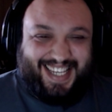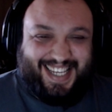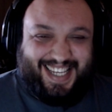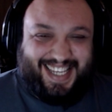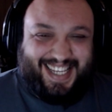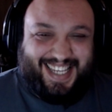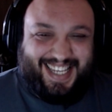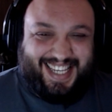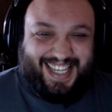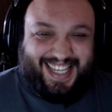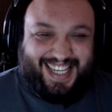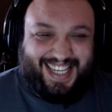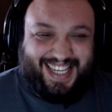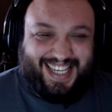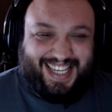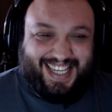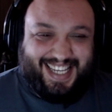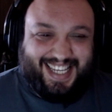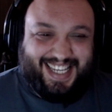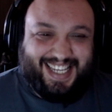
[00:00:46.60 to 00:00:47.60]

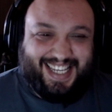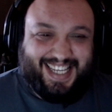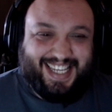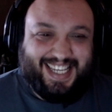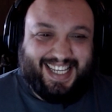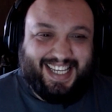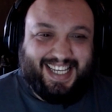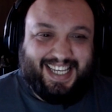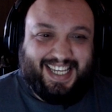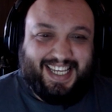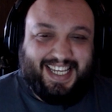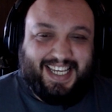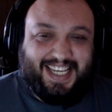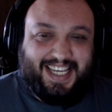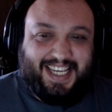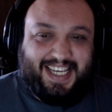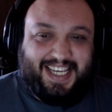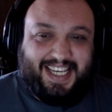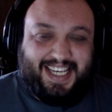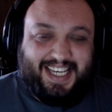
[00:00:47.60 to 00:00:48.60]

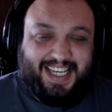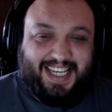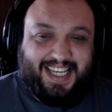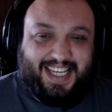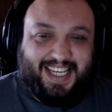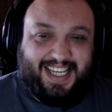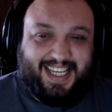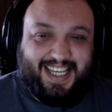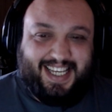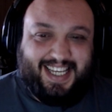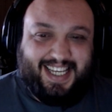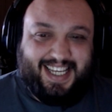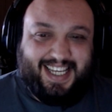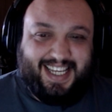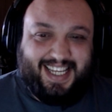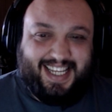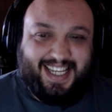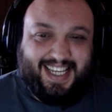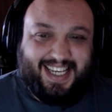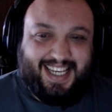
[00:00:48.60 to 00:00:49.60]

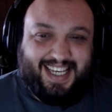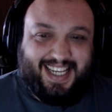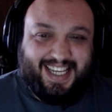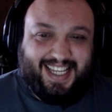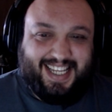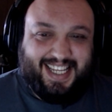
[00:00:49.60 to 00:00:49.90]
The person shown says nothing.